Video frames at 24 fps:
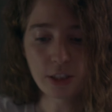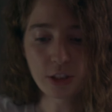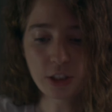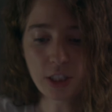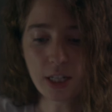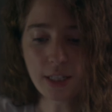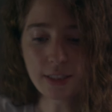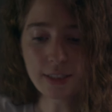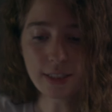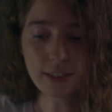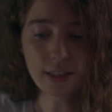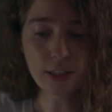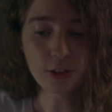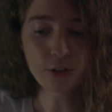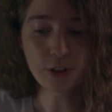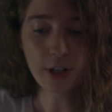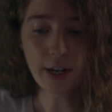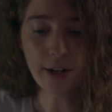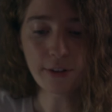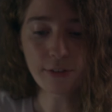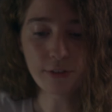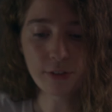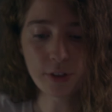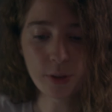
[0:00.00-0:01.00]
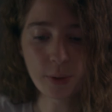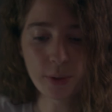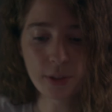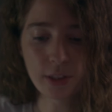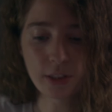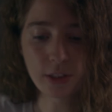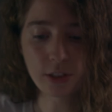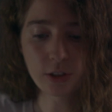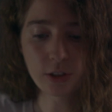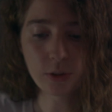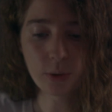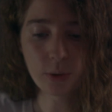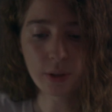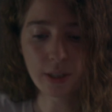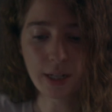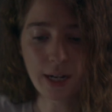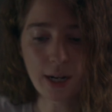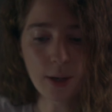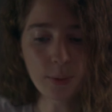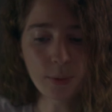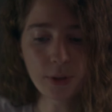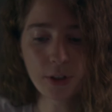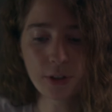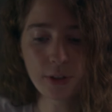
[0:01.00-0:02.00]
shots at the drive-thru in the store,
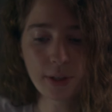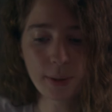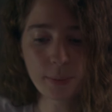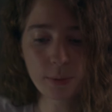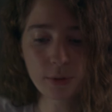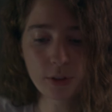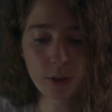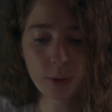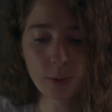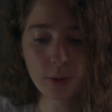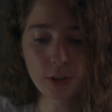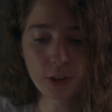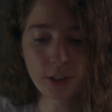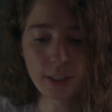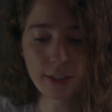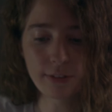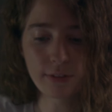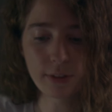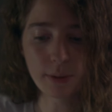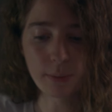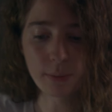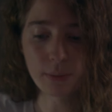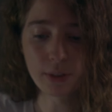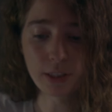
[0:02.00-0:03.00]
how were you able to achieve them?